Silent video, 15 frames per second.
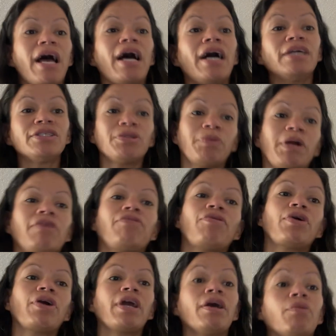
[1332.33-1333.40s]
elsewhere,
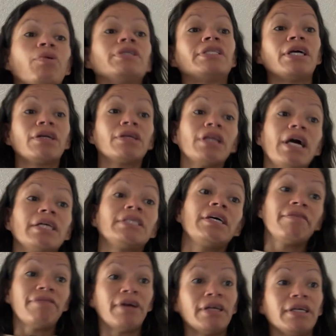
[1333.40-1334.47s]
for it was their lot to
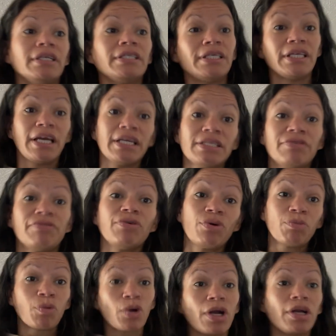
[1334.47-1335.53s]
have fallen into the hands of a
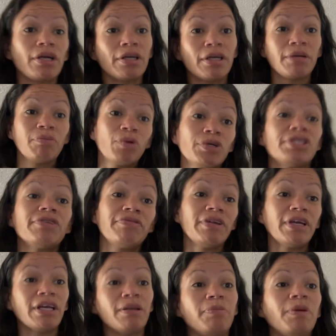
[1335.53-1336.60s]
more hardened and more
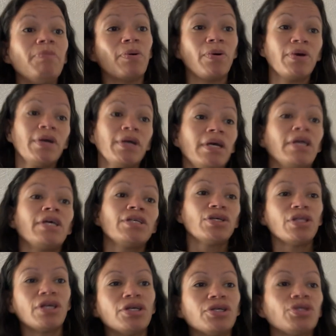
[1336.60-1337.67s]
stiff-necked people.
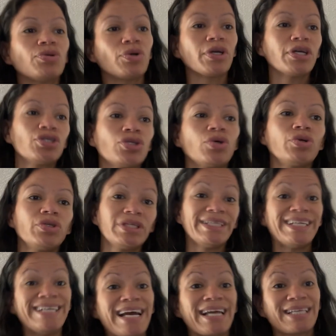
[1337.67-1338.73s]
So their story is told in the
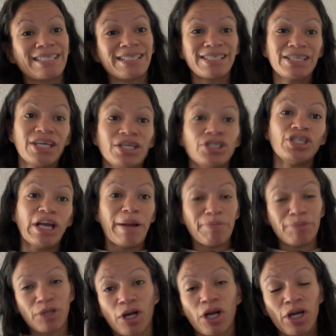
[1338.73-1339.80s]
next
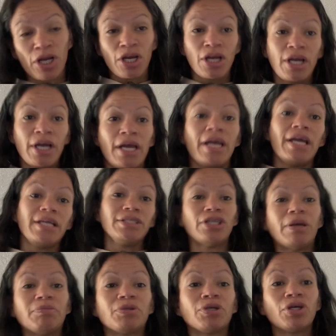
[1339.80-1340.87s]
chapter, in
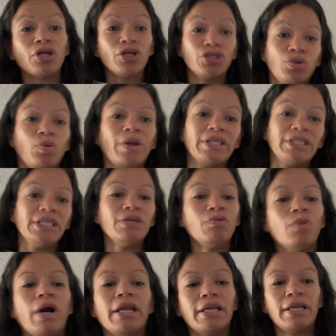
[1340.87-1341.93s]
chapter
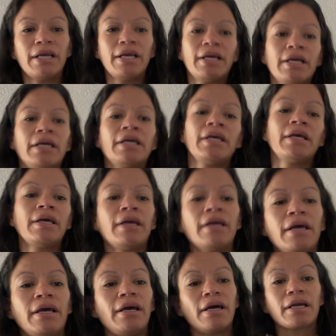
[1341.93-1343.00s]
21.
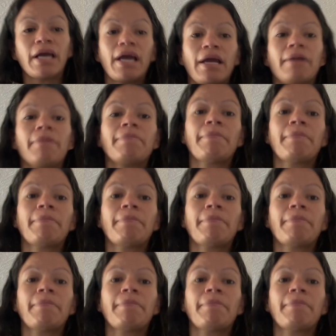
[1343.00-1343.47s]
Okay,